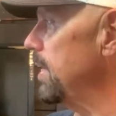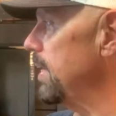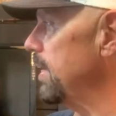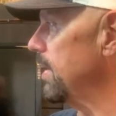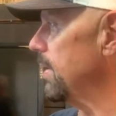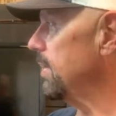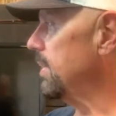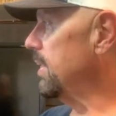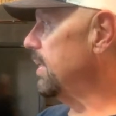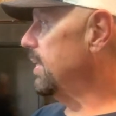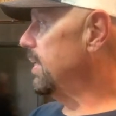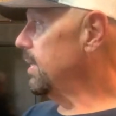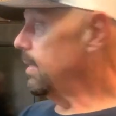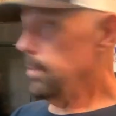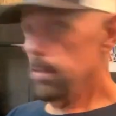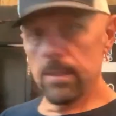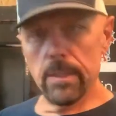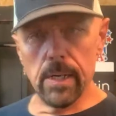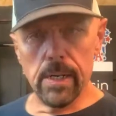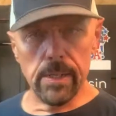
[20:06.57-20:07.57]
here.
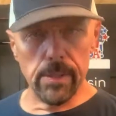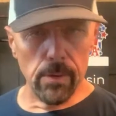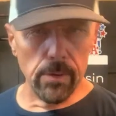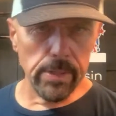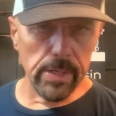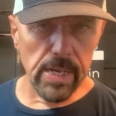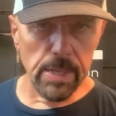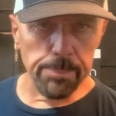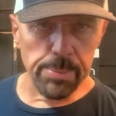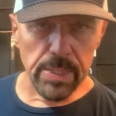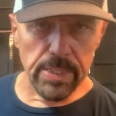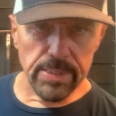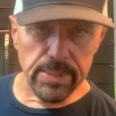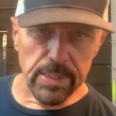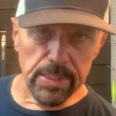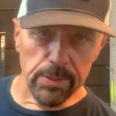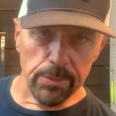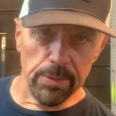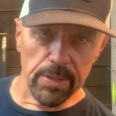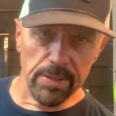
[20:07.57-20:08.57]
You got a place
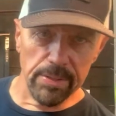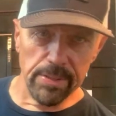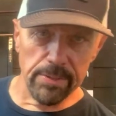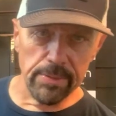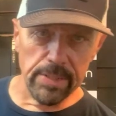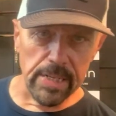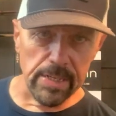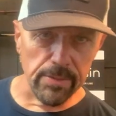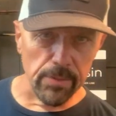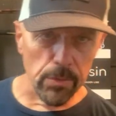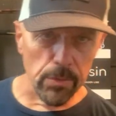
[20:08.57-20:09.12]
at near the